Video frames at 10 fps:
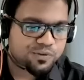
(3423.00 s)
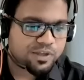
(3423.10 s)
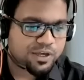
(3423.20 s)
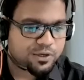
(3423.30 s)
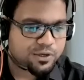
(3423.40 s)

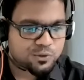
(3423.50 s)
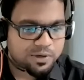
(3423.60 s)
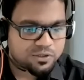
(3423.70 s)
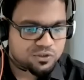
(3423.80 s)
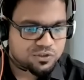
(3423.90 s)
Thank you so
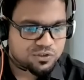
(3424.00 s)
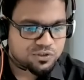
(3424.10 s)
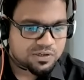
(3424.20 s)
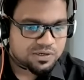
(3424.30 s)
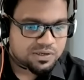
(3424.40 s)
much.
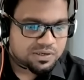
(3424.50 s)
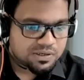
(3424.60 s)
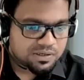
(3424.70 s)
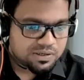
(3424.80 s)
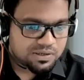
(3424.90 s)

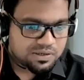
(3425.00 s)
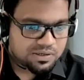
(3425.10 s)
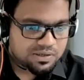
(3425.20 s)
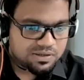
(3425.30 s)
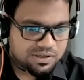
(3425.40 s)

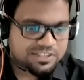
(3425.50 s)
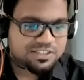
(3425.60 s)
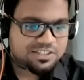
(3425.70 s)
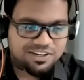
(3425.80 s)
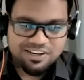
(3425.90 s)
Yes,
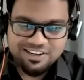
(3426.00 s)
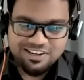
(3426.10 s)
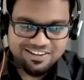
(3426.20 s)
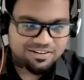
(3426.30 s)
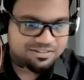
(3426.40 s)
it's raining
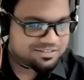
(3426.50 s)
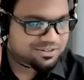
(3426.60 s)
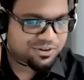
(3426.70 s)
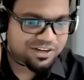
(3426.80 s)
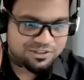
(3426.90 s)
here. You're
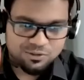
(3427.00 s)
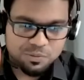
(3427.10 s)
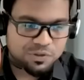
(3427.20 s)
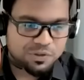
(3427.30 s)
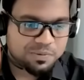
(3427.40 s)
right,
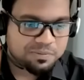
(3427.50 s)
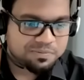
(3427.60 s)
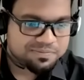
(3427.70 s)
Somashri ma'am.